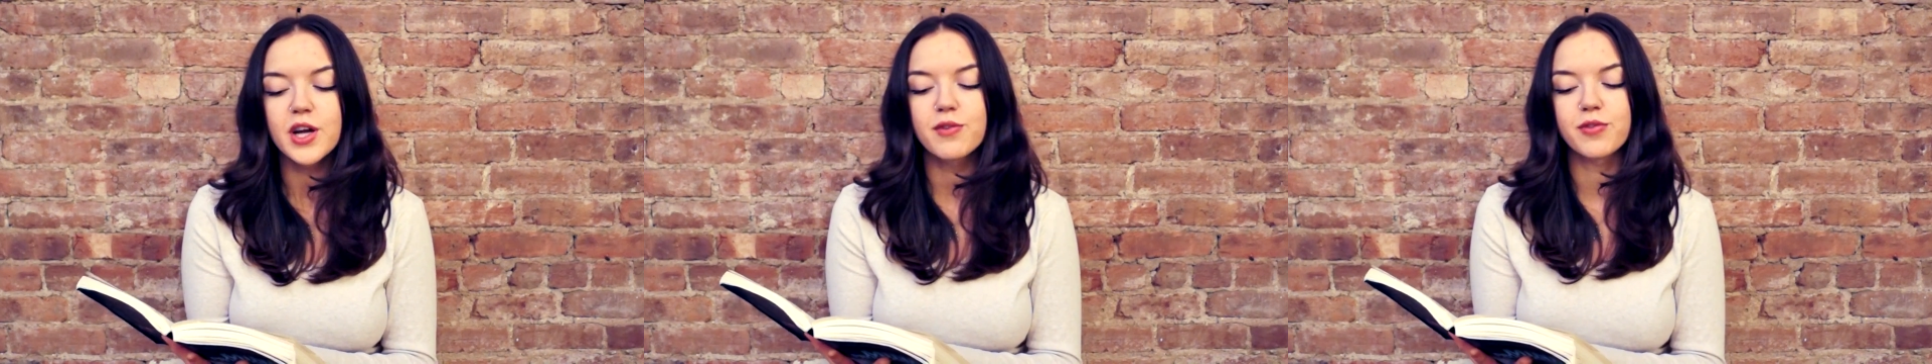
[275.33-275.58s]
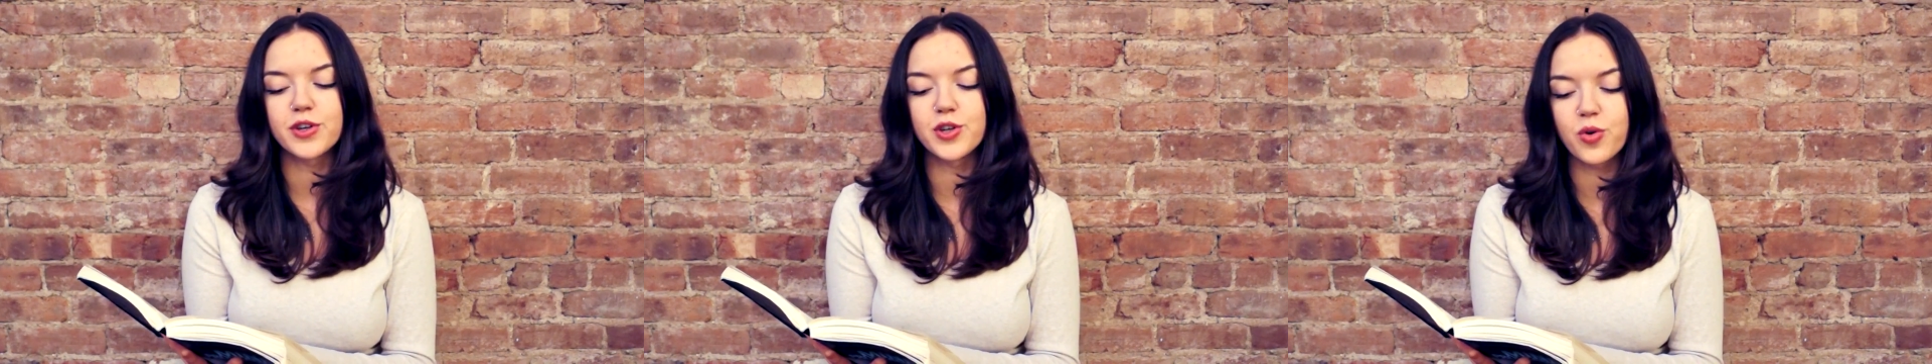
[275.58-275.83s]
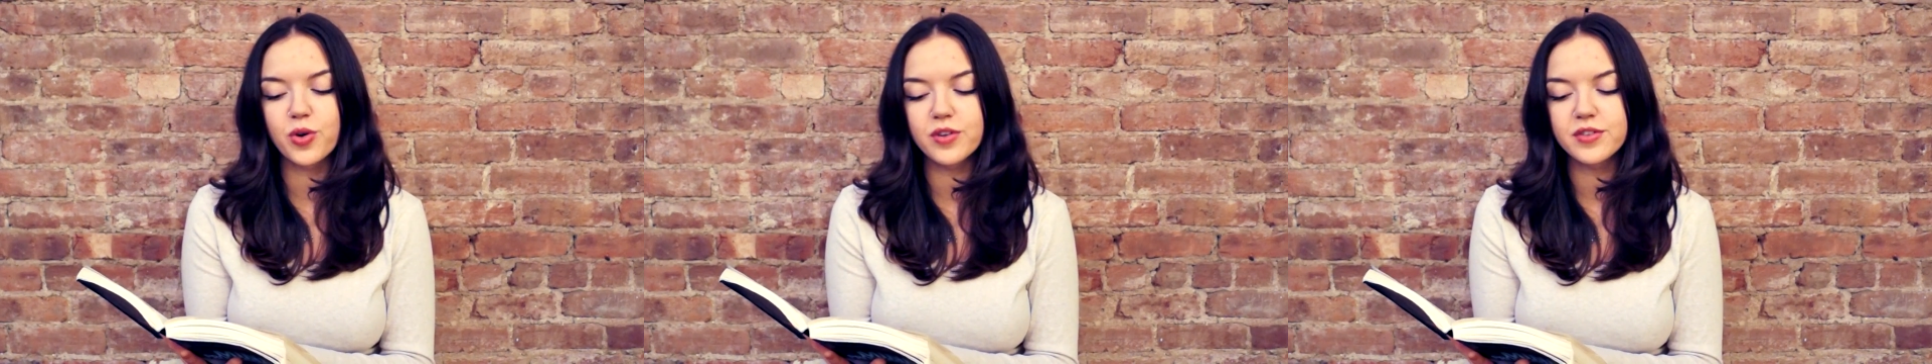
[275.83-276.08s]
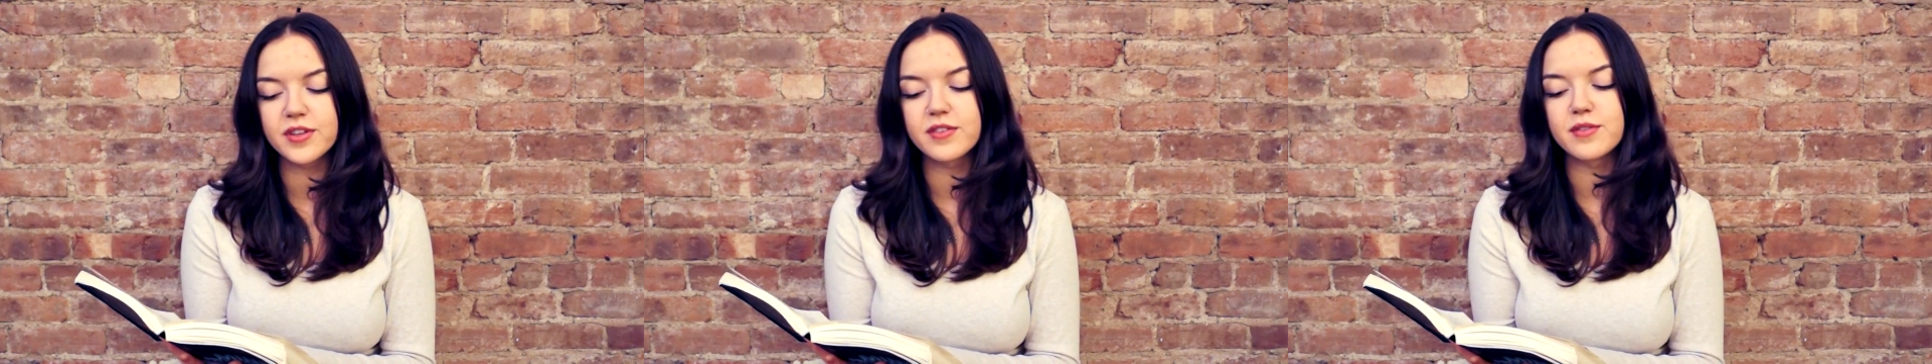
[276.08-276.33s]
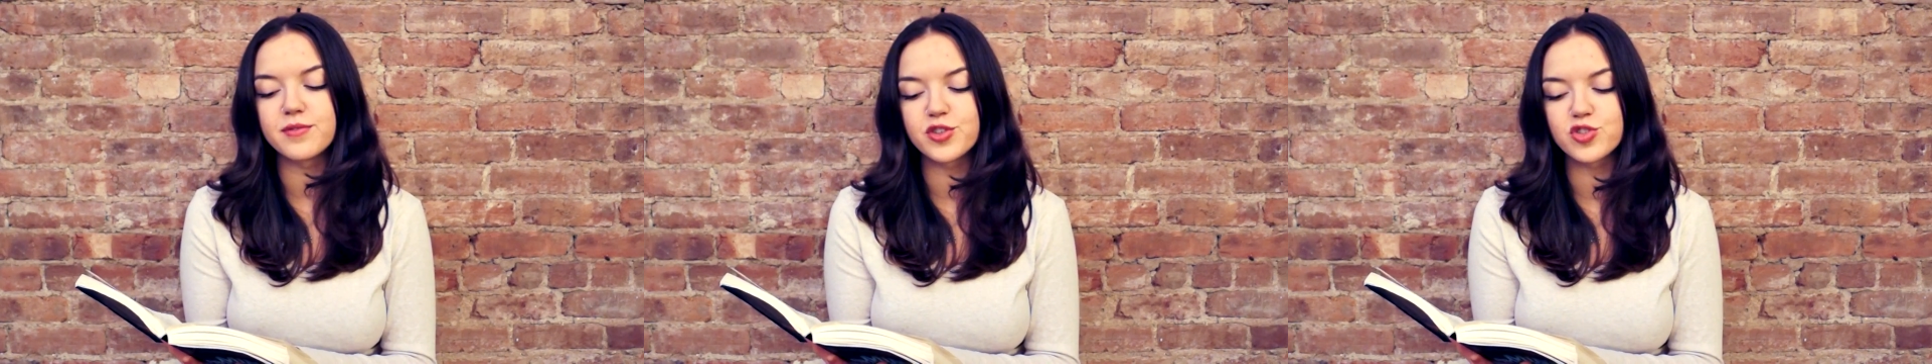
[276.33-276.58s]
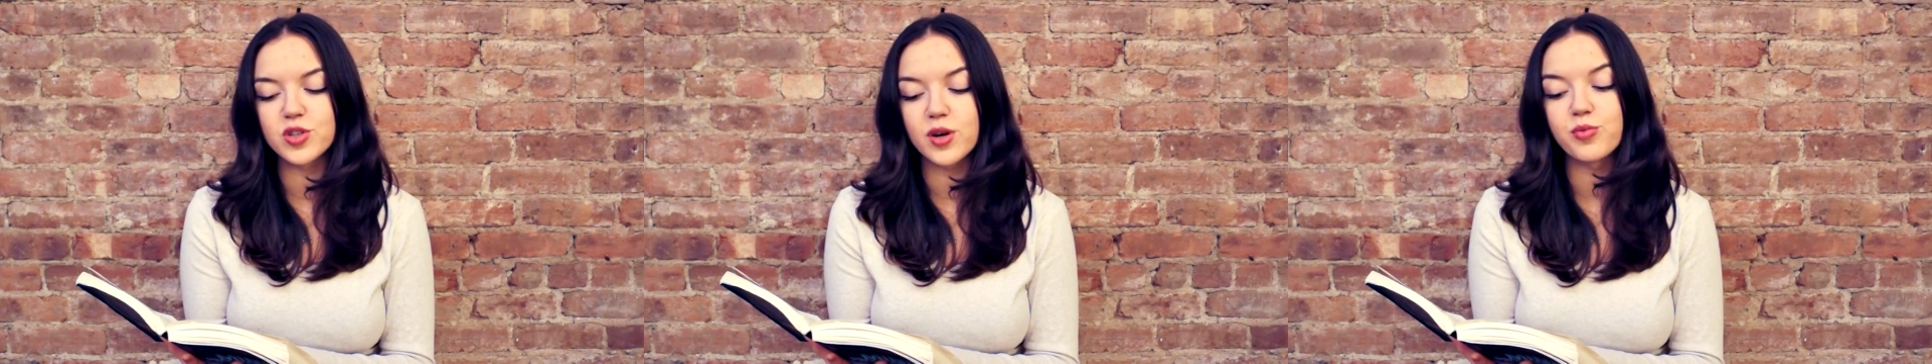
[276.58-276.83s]
for yours is the
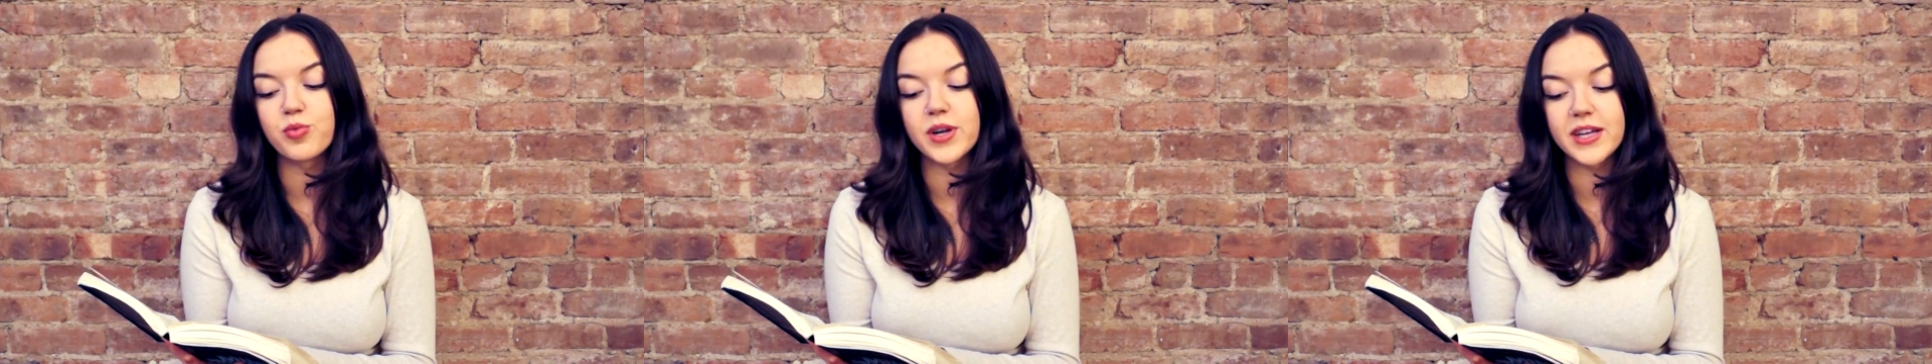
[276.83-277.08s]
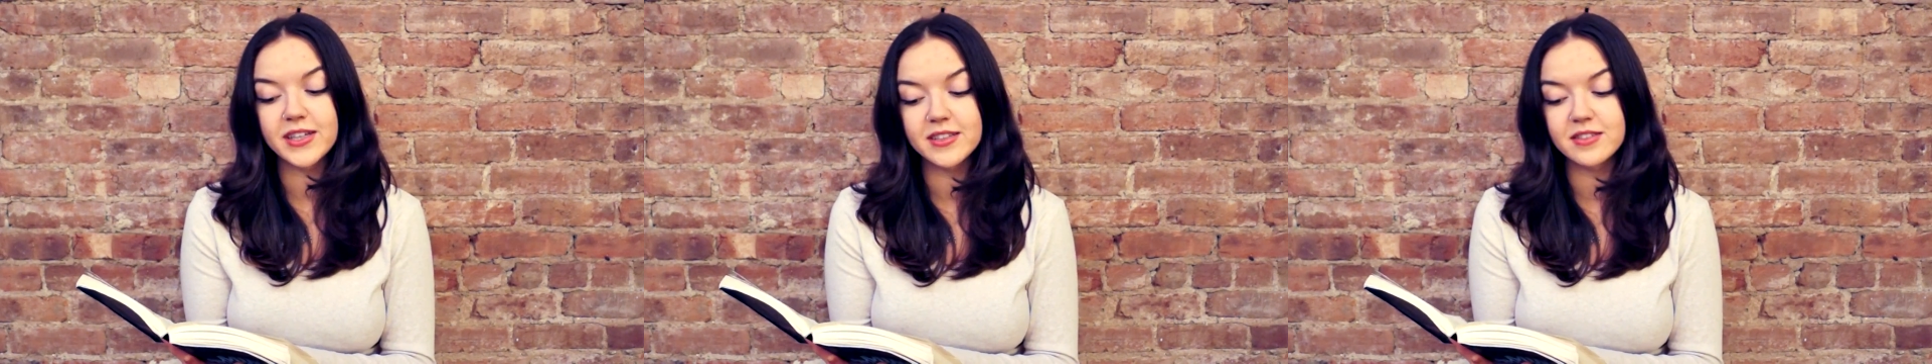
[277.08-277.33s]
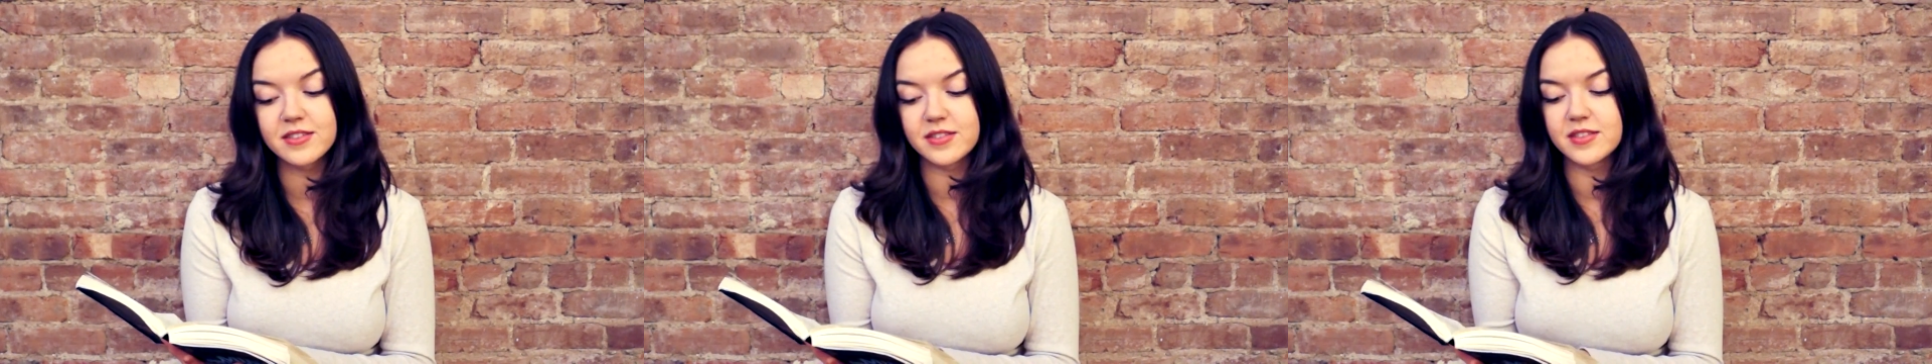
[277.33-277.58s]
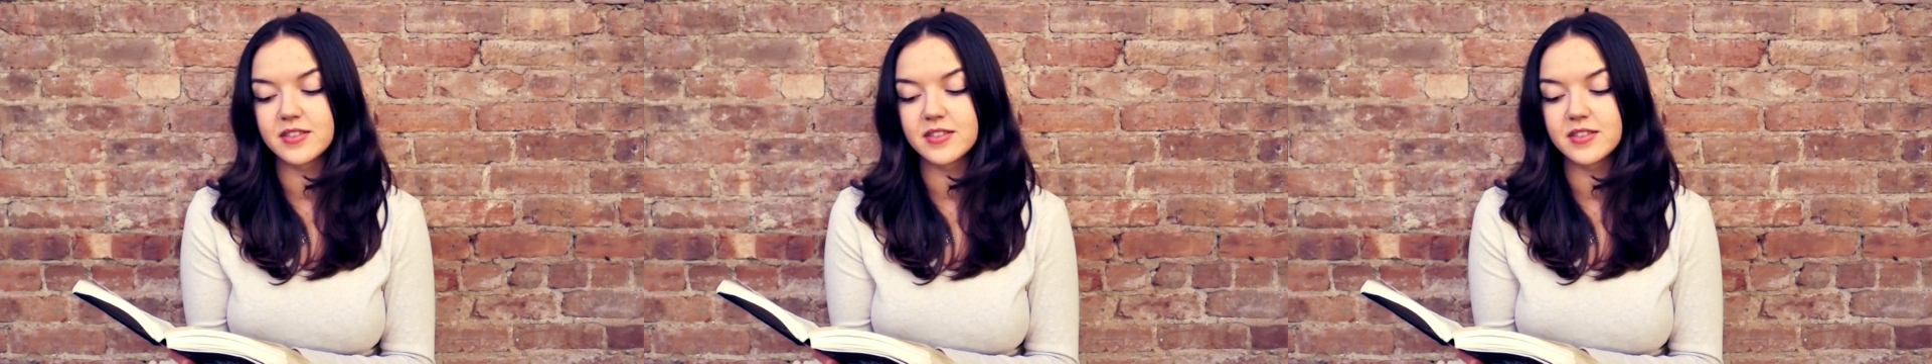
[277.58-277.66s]
vision of what is,